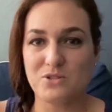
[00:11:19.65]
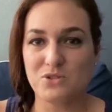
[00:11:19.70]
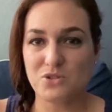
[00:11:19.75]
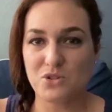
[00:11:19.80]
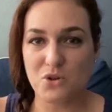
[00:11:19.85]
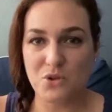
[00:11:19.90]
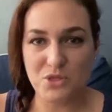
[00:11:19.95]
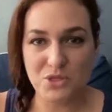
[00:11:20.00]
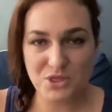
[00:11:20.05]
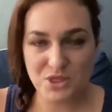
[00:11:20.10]

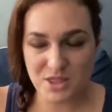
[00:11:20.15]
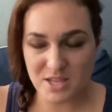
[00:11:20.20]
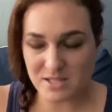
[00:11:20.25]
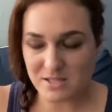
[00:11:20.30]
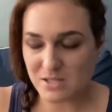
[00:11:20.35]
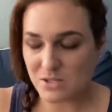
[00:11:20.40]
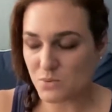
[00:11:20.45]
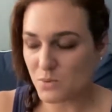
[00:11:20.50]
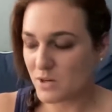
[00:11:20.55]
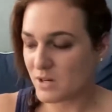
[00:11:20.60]
So this
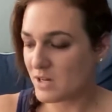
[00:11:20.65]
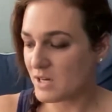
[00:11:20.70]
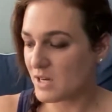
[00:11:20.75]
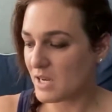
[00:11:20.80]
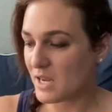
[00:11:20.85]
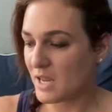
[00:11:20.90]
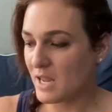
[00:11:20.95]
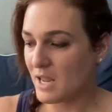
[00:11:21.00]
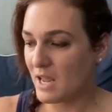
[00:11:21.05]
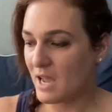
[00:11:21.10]
is where
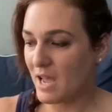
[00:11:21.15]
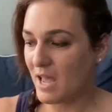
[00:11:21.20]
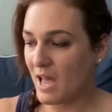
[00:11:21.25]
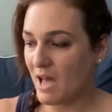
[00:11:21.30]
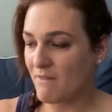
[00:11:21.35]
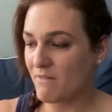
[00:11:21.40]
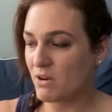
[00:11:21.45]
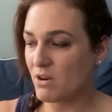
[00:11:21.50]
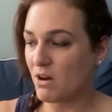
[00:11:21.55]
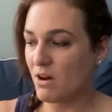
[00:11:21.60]
I
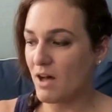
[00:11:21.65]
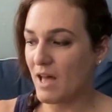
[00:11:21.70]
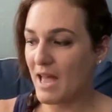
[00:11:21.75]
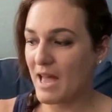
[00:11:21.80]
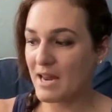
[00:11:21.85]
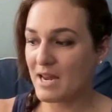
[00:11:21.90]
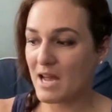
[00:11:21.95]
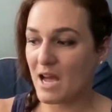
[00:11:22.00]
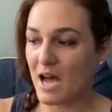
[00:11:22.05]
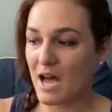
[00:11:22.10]
have it all.
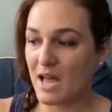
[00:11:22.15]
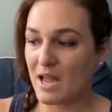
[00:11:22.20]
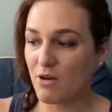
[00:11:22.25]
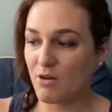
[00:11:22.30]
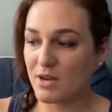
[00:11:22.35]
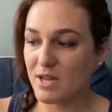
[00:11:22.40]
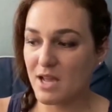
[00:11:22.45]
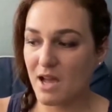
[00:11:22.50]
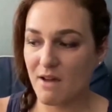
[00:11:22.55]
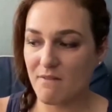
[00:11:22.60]
And I
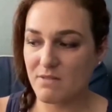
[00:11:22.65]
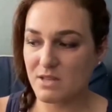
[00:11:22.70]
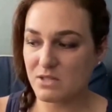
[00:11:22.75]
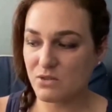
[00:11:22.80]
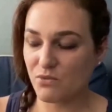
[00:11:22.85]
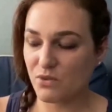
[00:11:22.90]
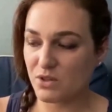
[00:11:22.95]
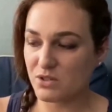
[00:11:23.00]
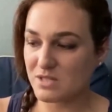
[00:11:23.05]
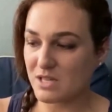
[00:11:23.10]
already have this
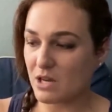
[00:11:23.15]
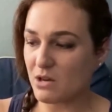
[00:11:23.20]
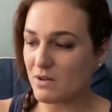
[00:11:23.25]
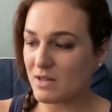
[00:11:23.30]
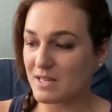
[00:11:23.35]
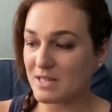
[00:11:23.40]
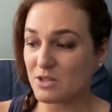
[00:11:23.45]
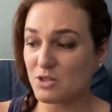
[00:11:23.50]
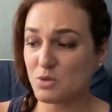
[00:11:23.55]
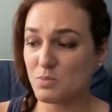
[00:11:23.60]
filled out,
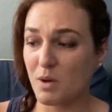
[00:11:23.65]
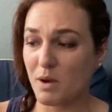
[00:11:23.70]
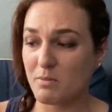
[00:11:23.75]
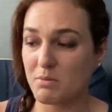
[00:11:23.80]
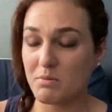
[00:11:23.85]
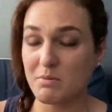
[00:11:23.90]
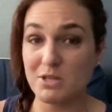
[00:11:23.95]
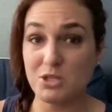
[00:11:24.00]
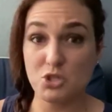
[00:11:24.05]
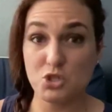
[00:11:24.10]
and there's
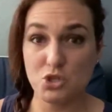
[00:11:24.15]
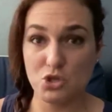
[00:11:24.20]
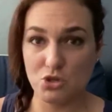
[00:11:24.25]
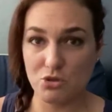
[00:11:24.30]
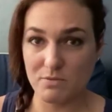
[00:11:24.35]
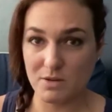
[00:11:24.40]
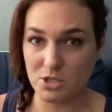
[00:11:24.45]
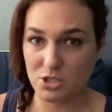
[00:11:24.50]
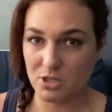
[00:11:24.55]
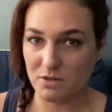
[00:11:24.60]
probably too
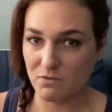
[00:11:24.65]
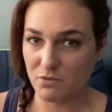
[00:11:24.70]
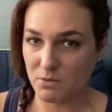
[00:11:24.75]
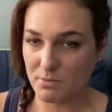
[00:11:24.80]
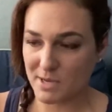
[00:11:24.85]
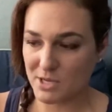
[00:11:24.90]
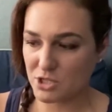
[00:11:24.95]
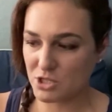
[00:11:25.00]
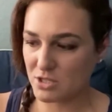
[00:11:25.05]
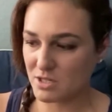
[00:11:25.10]
much
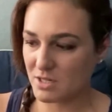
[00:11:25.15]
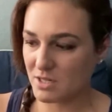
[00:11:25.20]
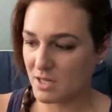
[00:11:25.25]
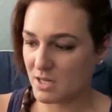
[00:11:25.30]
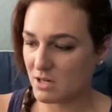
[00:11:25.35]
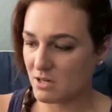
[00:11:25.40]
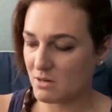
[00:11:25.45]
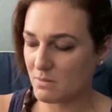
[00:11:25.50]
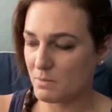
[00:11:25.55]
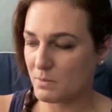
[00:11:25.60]
information in
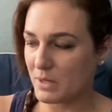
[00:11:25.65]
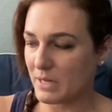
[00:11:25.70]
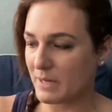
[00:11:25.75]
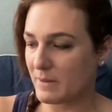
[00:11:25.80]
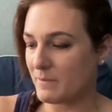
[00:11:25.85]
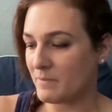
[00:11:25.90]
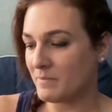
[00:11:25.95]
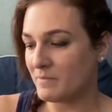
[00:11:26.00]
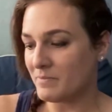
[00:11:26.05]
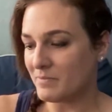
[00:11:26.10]
here,
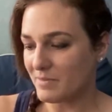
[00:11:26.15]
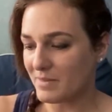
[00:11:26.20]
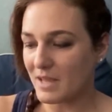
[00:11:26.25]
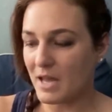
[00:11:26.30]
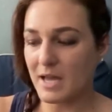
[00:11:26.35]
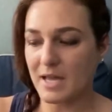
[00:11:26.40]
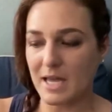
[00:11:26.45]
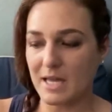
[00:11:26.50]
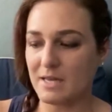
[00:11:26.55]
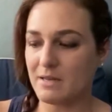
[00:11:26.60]
but
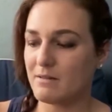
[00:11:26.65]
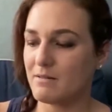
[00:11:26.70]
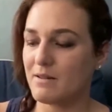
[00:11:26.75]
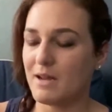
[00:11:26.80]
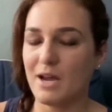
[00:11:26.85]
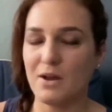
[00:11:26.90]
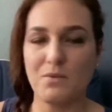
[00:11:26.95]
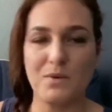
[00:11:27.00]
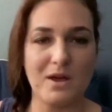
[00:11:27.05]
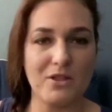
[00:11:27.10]
again,
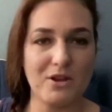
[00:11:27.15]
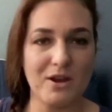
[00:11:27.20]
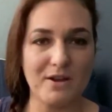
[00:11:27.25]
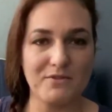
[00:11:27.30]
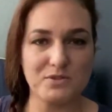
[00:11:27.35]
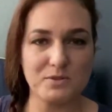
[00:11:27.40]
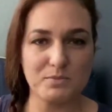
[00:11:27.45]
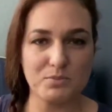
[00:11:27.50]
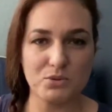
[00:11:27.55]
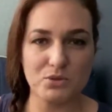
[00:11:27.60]
I'd rather have
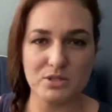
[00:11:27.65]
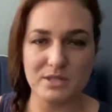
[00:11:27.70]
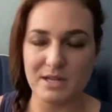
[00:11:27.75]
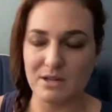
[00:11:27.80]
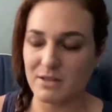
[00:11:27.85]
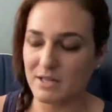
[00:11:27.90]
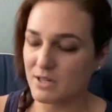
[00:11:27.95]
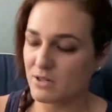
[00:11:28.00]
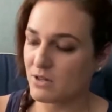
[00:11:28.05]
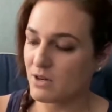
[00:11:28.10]
to pull it out
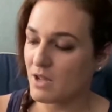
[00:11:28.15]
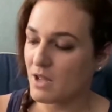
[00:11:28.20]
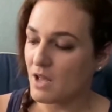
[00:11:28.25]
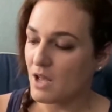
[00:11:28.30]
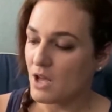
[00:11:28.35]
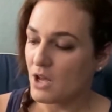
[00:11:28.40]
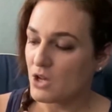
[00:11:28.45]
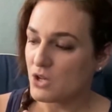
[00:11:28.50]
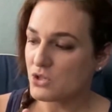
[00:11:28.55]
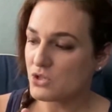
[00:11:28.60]
later.
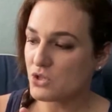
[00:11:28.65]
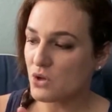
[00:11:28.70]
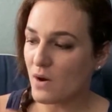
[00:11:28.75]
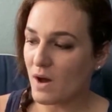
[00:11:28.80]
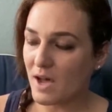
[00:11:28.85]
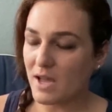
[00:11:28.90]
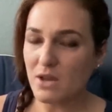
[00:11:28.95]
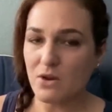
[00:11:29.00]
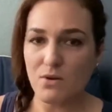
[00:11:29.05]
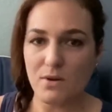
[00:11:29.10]
So
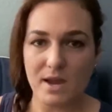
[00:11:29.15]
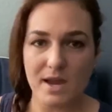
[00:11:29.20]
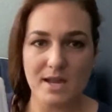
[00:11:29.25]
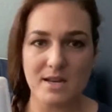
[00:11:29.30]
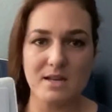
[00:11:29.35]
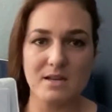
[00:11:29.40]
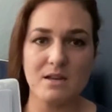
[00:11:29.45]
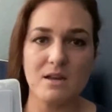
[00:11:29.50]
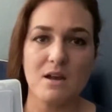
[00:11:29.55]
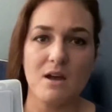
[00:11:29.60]
I
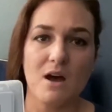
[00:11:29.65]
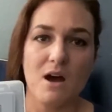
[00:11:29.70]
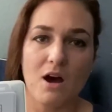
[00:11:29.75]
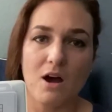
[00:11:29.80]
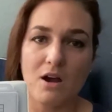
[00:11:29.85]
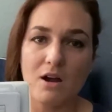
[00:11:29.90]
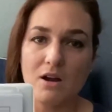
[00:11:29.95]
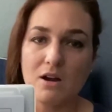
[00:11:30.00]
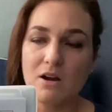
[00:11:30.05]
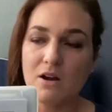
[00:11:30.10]
created
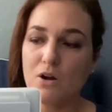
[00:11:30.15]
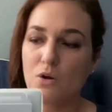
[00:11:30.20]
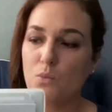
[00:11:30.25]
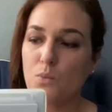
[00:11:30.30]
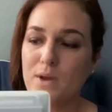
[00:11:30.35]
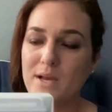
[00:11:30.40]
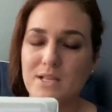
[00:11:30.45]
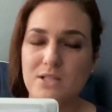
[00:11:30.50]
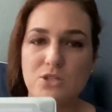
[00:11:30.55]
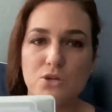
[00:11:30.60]
our
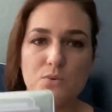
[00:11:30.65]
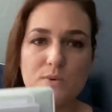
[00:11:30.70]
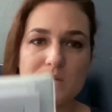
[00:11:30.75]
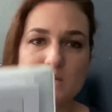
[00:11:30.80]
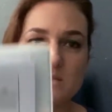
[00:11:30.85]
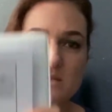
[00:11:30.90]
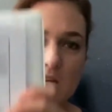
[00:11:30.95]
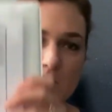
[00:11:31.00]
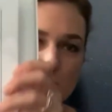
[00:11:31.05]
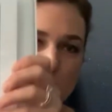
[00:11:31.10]
week-to-week
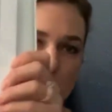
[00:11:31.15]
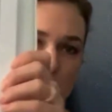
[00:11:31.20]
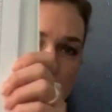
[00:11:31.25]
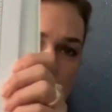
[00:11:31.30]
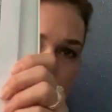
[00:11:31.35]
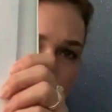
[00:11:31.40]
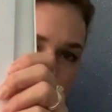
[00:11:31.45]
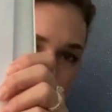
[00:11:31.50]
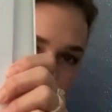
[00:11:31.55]
schedule.